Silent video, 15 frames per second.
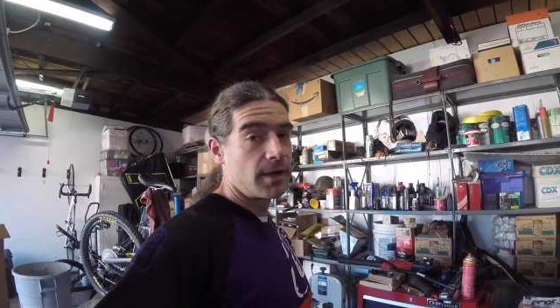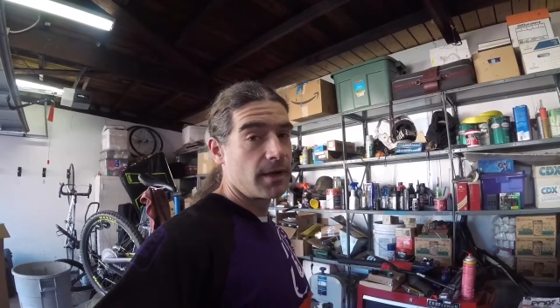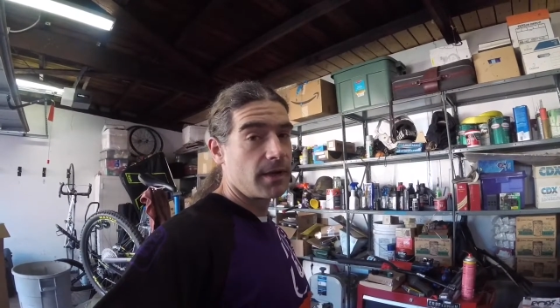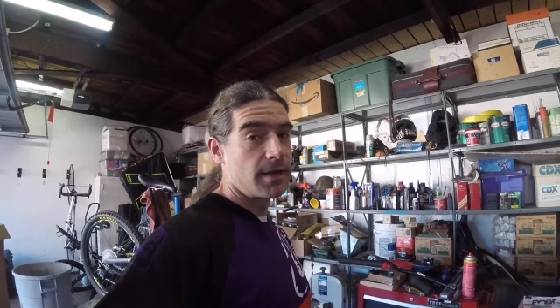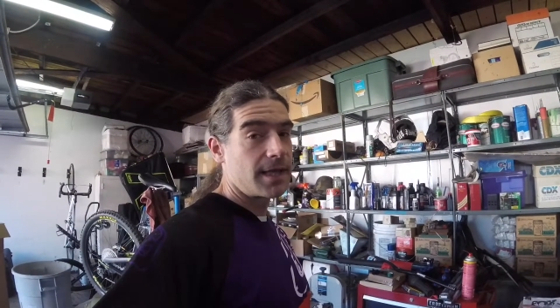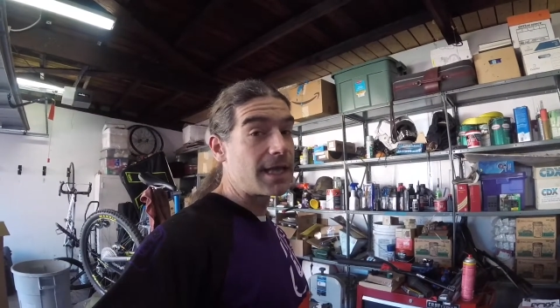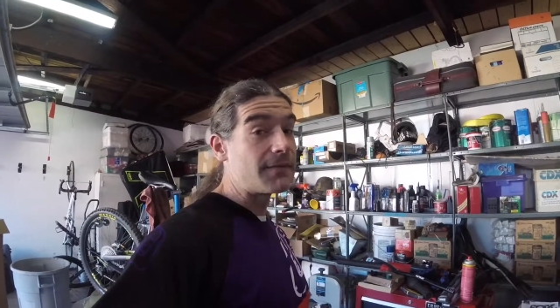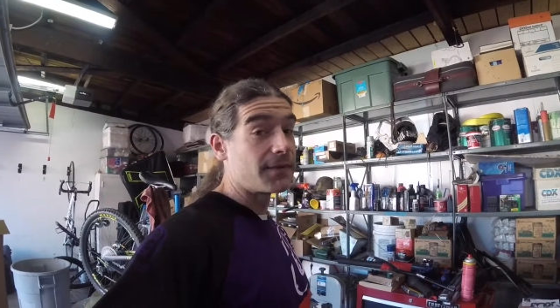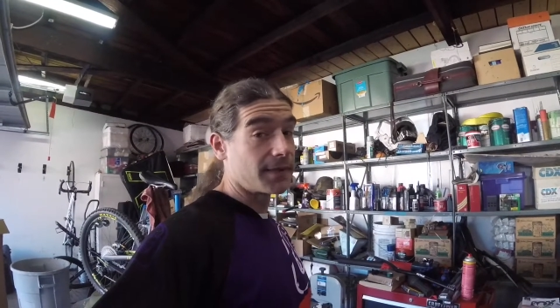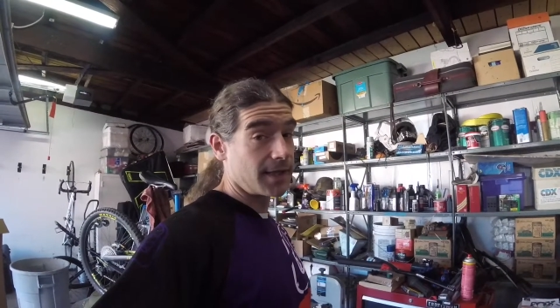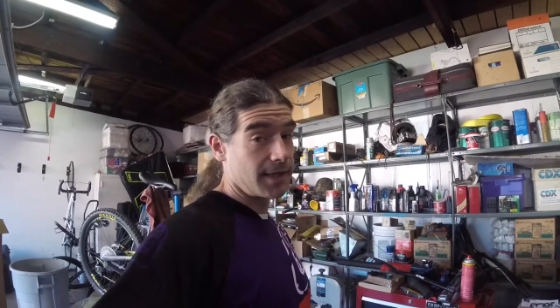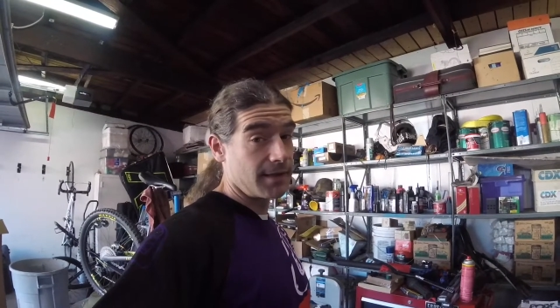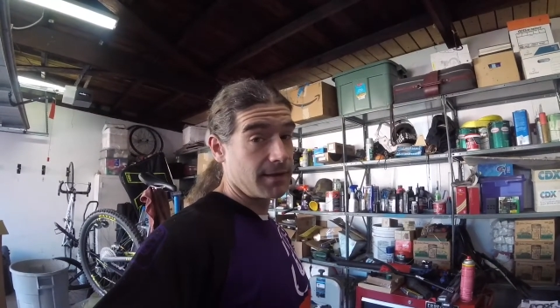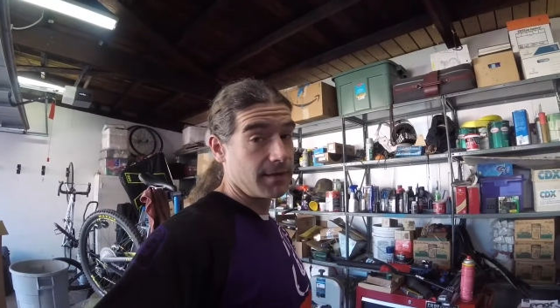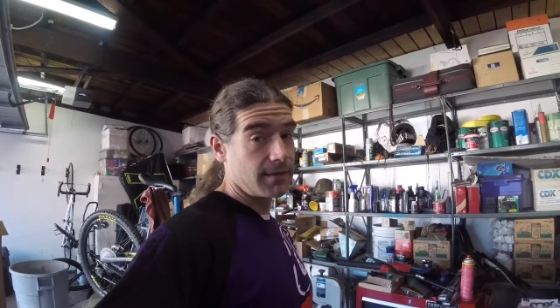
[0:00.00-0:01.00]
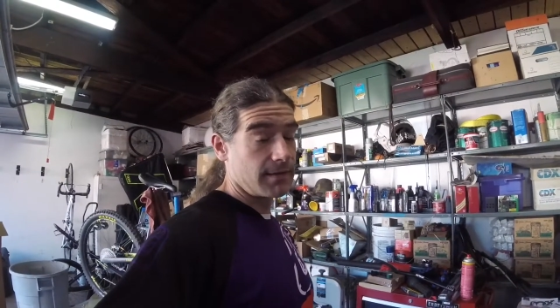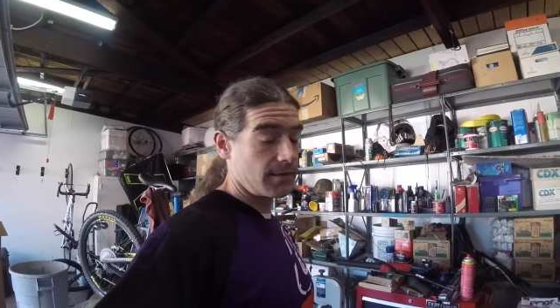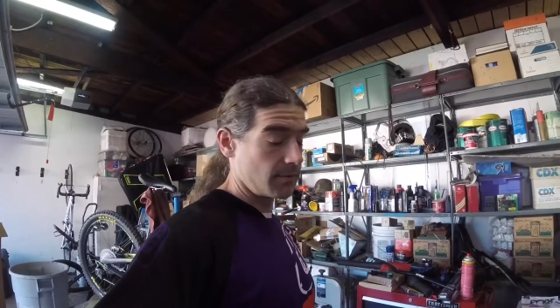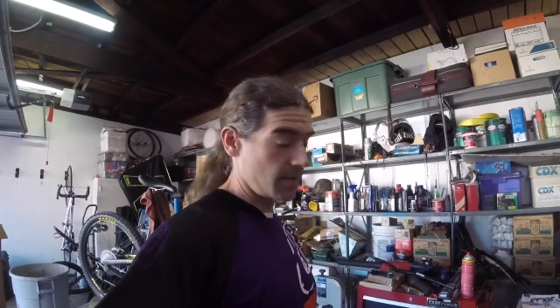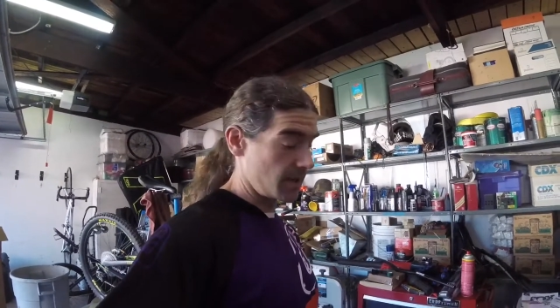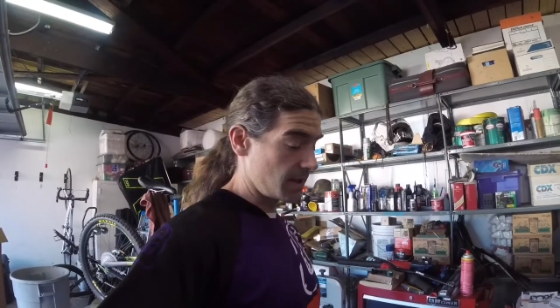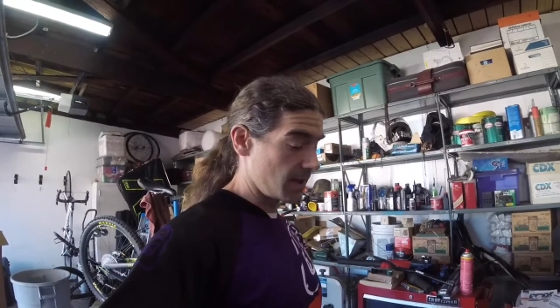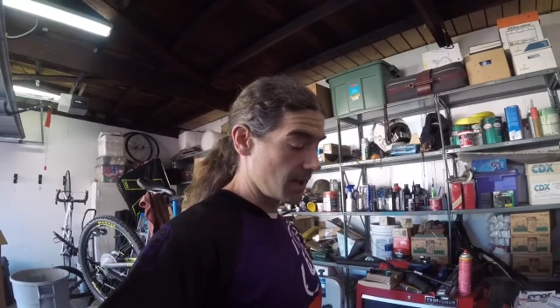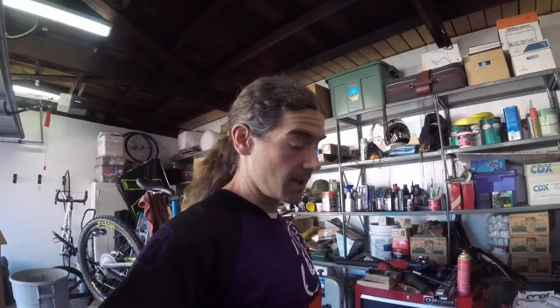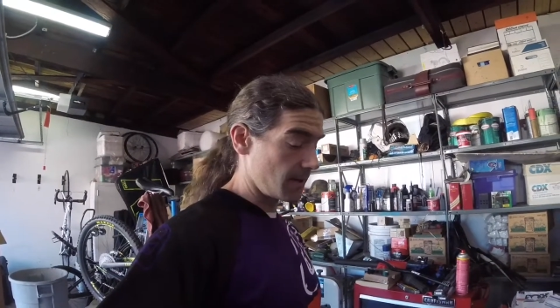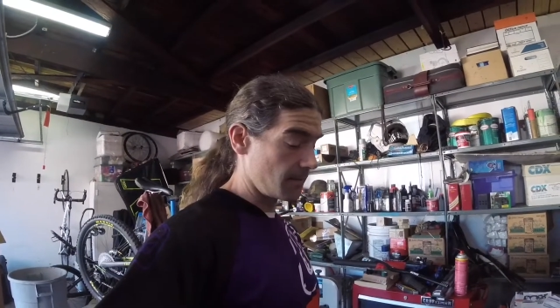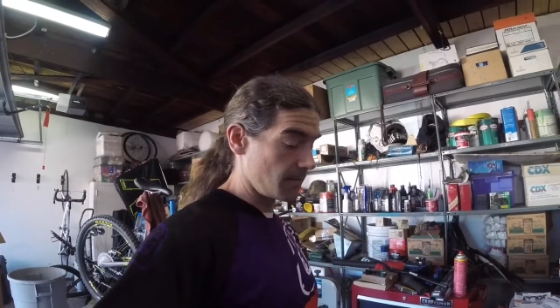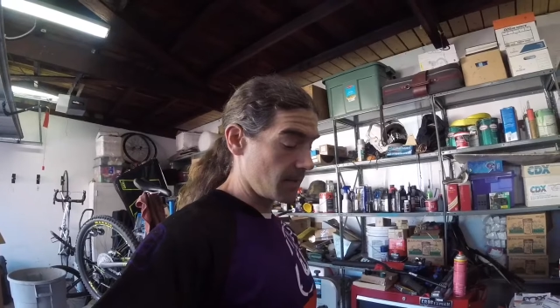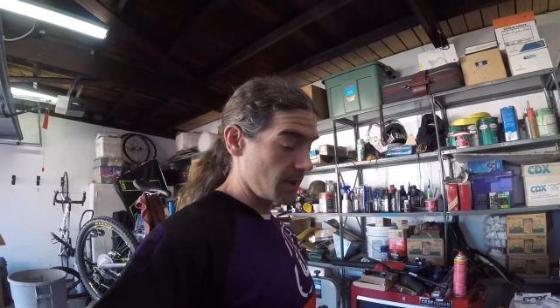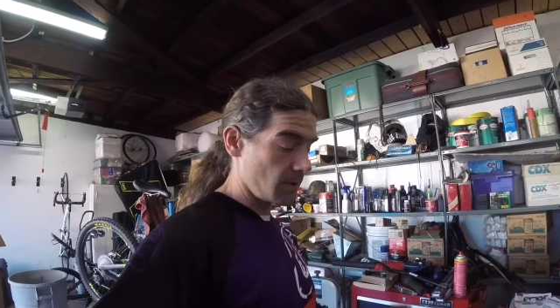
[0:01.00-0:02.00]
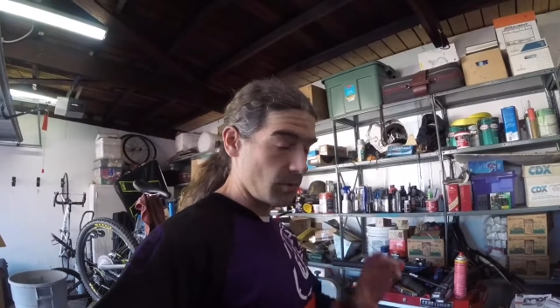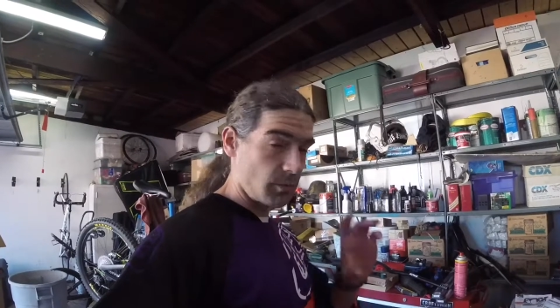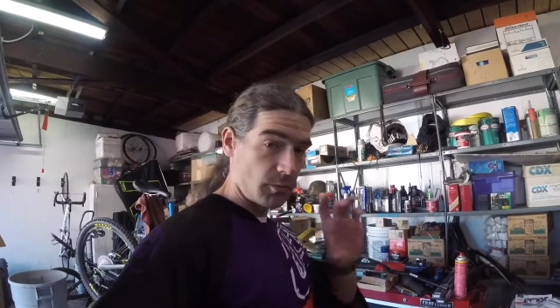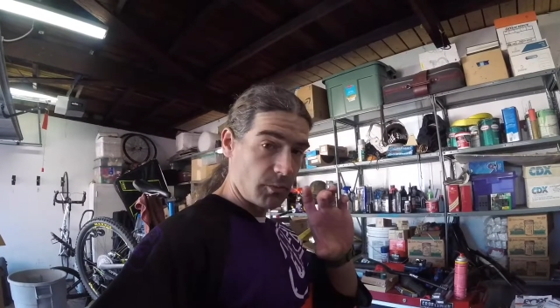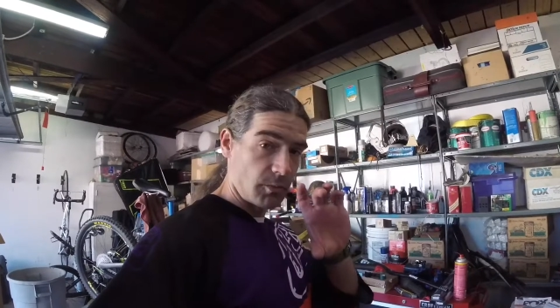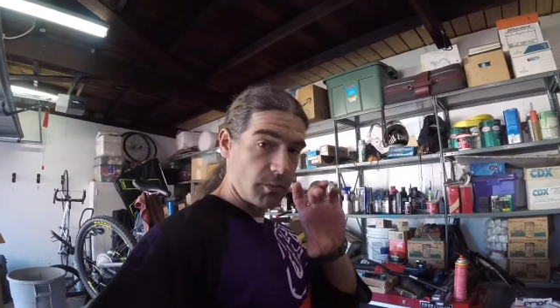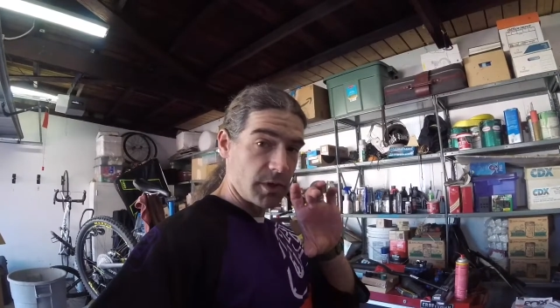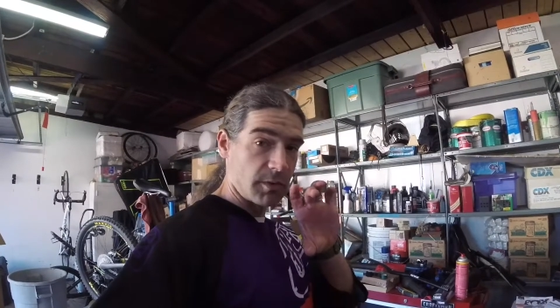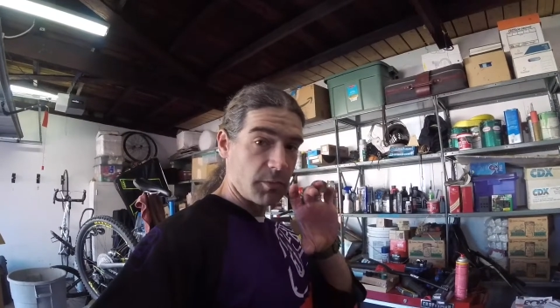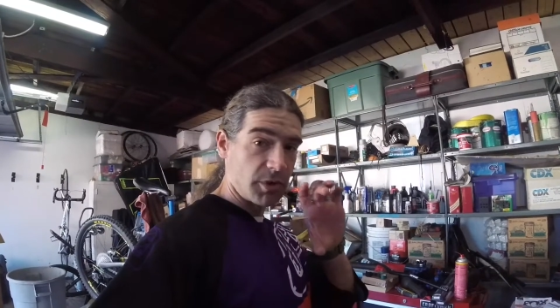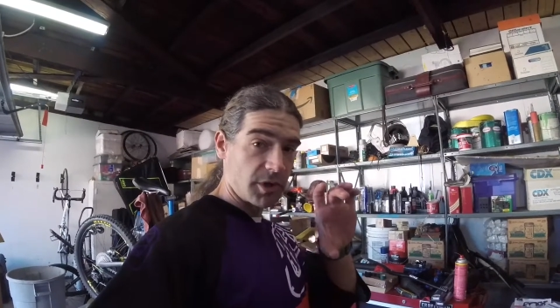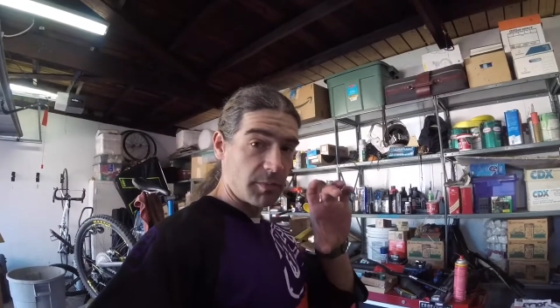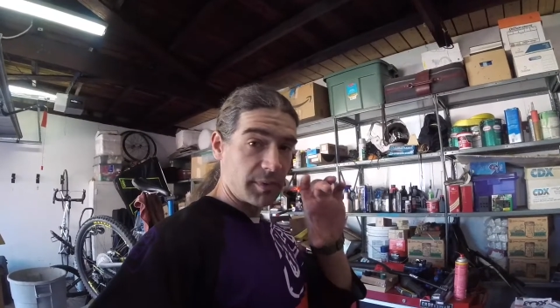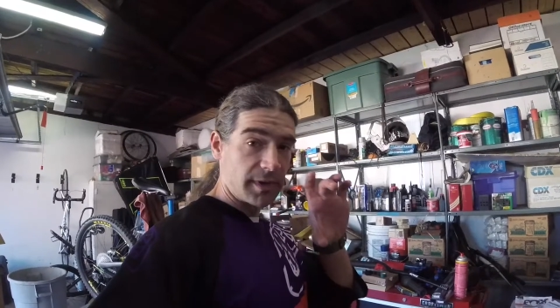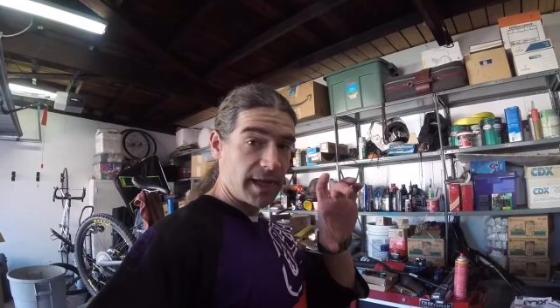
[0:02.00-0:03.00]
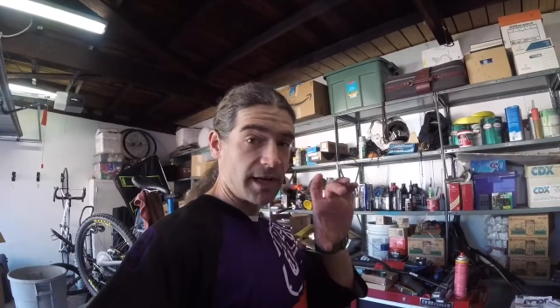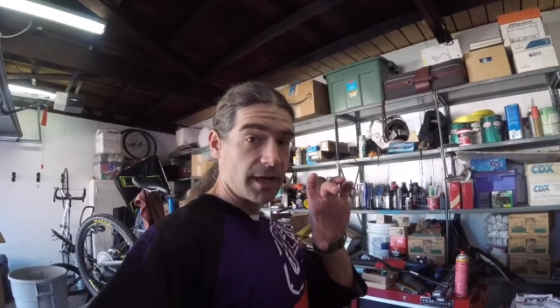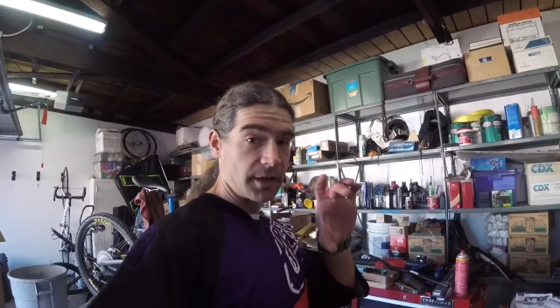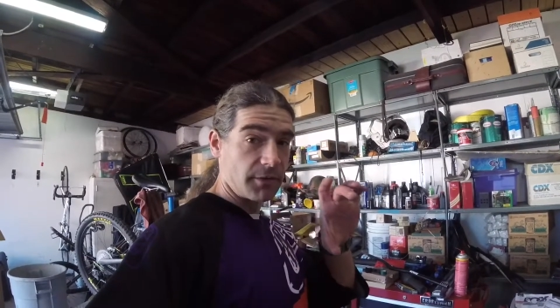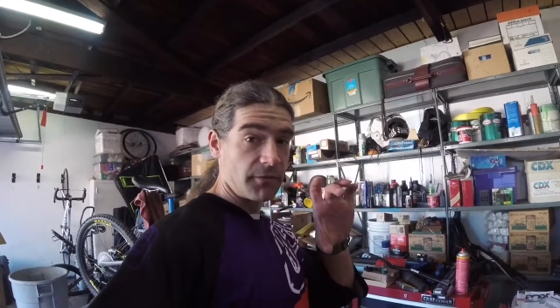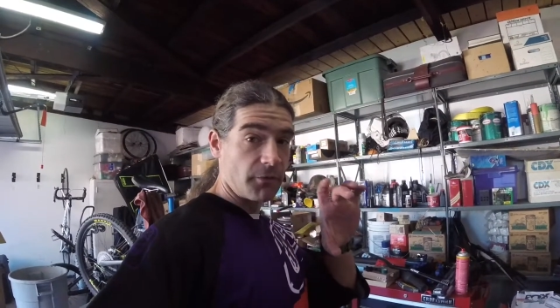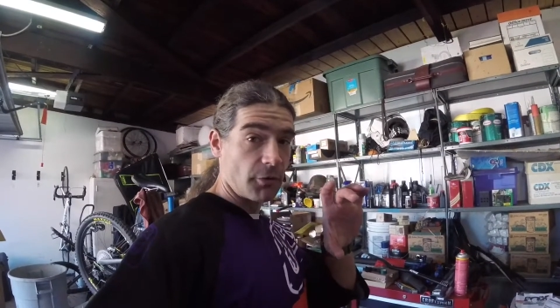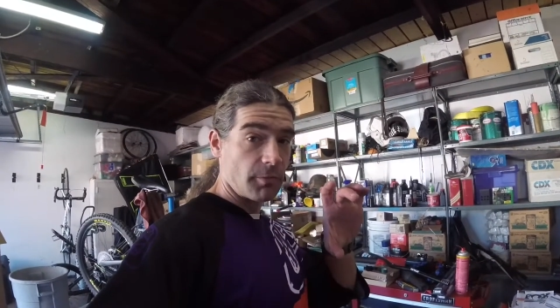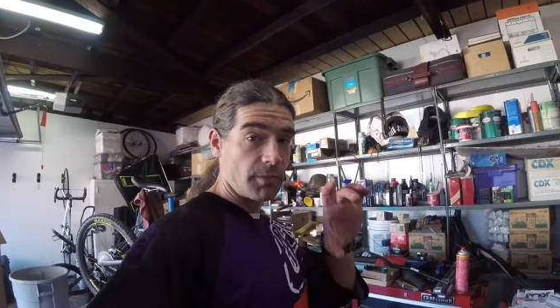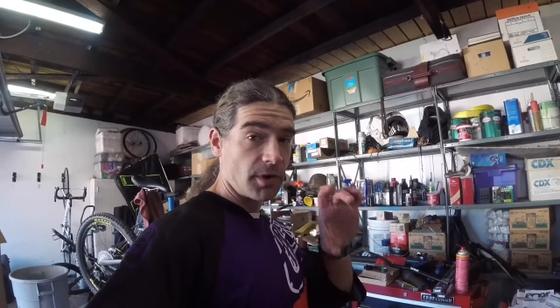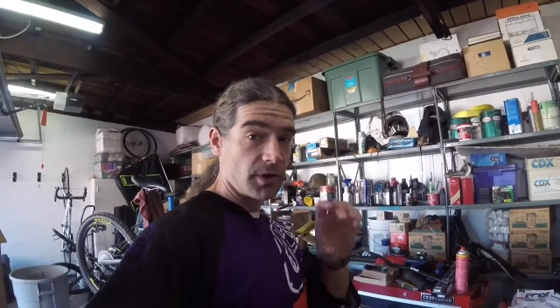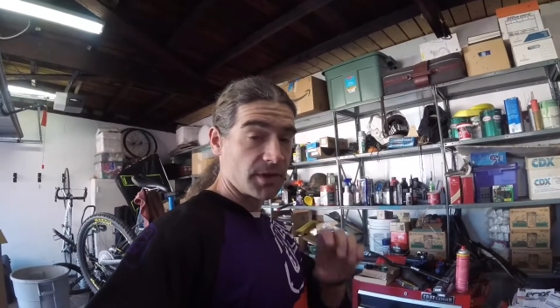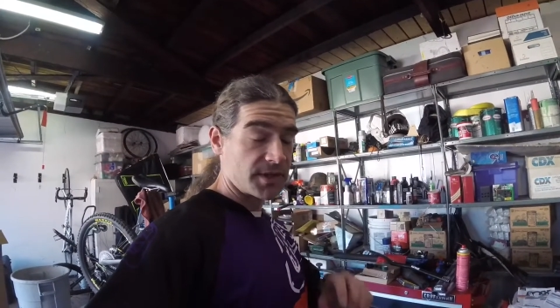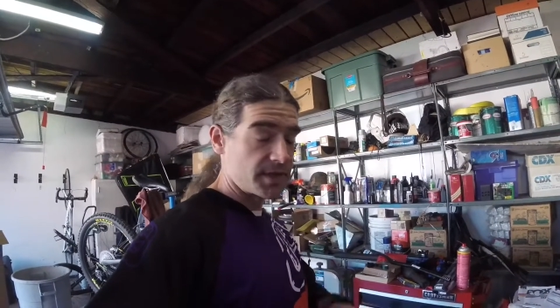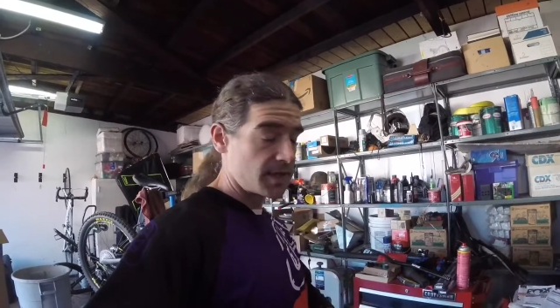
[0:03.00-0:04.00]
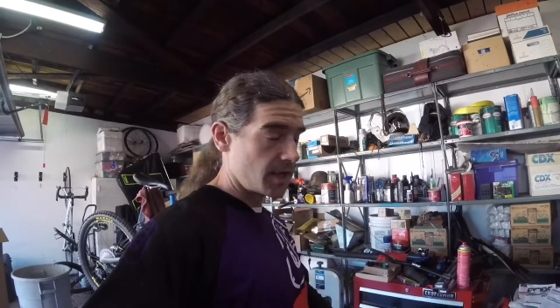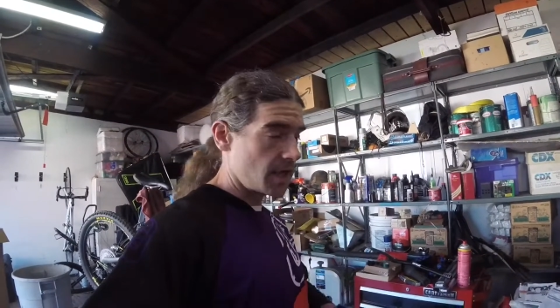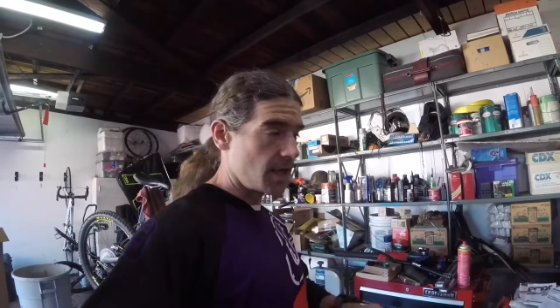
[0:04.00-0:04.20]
evenly with when you put your plate on. There are 4 bolts.